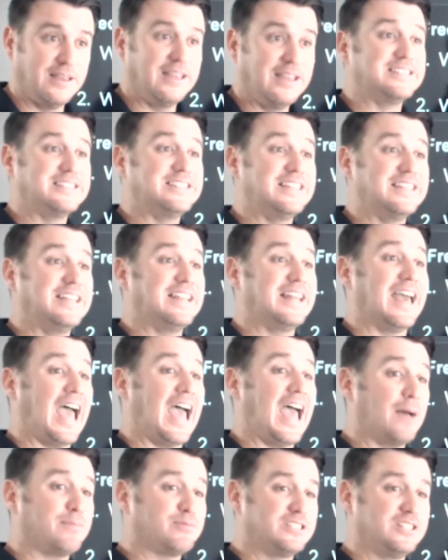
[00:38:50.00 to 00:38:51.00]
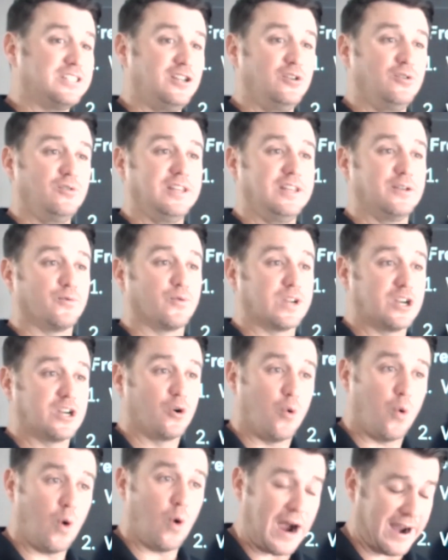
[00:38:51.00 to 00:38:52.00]
Is it absolutely
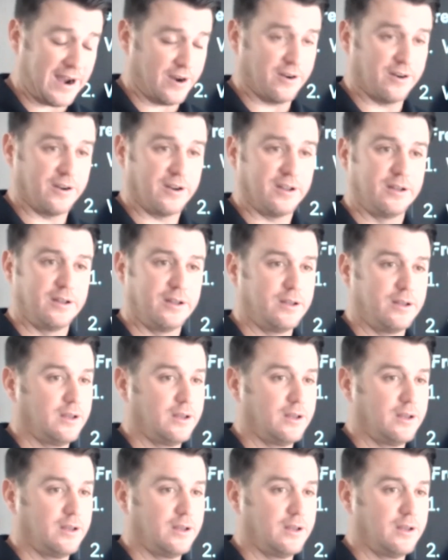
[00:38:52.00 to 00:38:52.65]
required?